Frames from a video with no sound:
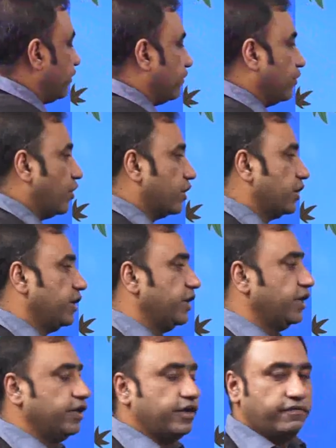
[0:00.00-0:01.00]
is not
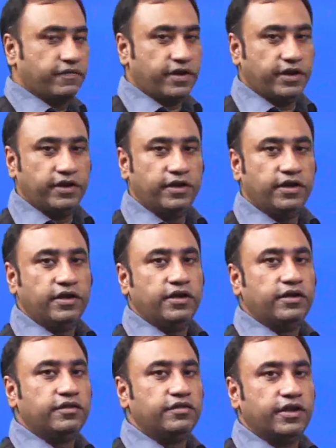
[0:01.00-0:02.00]
clearly defined,
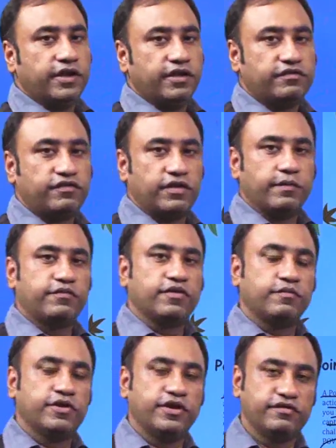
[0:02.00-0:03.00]
the next steps of
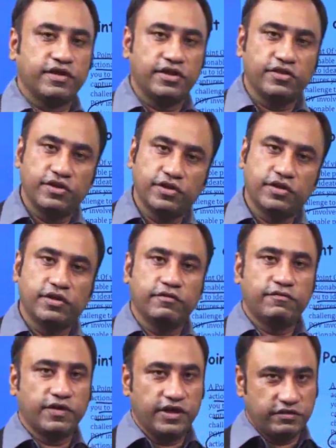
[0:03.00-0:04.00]
the design thinking
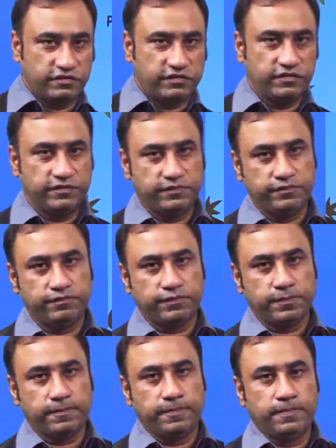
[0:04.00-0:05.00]
fails.
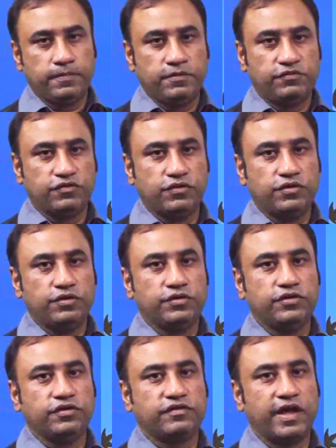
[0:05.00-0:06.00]
So,
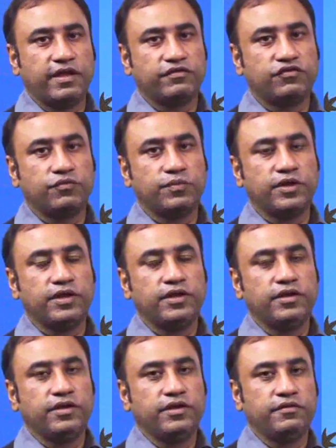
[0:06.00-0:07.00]
this has to be
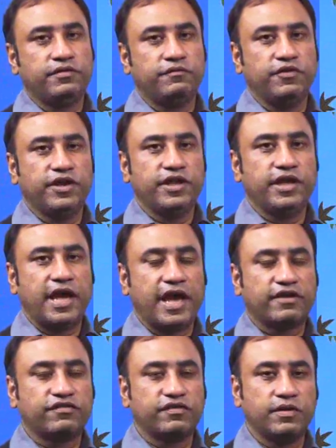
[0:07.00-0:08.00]
very
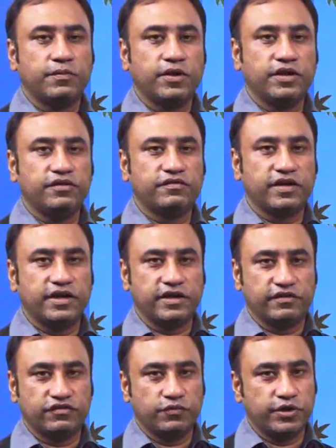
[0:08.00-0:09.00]
actionable insight
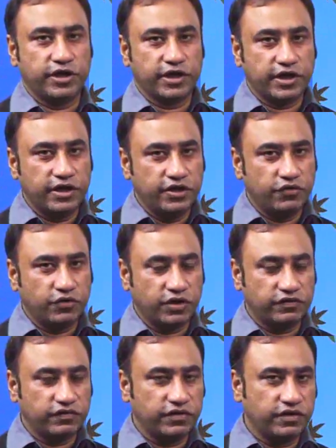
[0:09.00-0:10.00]
has to be taken into
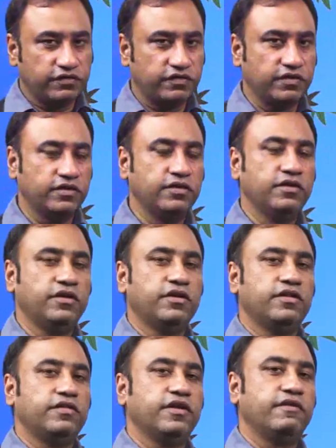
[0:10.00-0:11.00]
consideration,
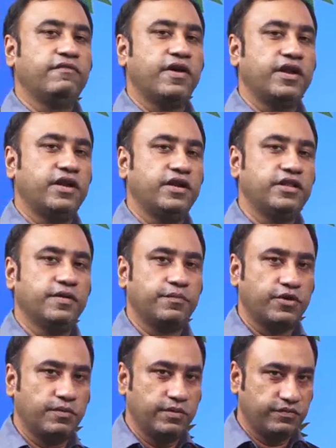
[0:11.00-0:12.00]
then finally, the
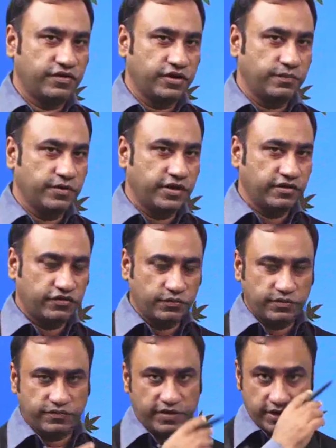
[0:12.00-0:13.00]
problem statement has to be
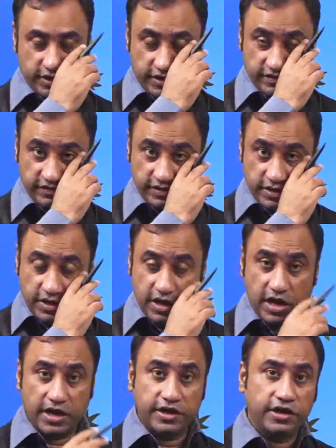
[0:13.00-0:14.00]
finalized.
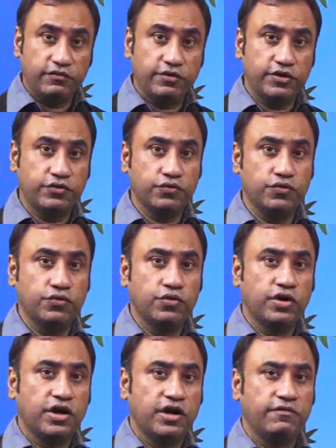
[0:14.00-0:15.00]
Until we do
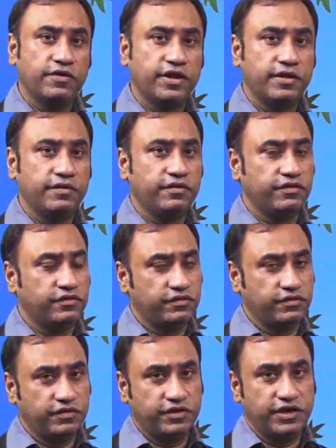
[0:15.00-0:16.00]
a very
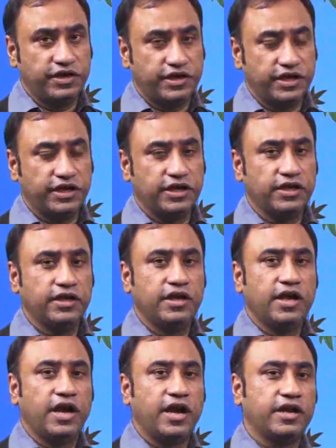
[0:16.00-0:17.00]
detailed
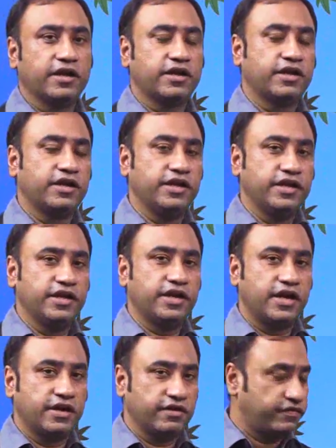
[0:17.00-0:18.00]
and a clear
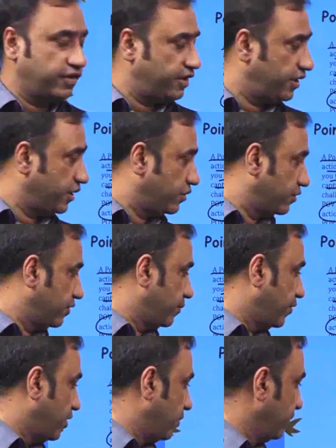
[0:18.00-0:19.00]
understanding out of the
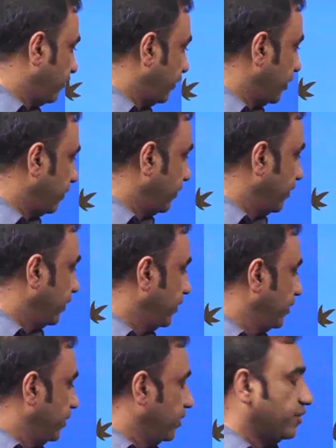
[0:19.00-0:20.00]
problem statement,
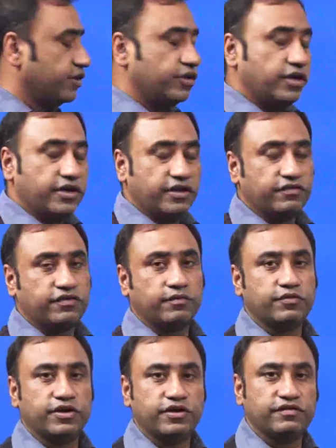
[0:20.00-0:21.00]
then the rest of the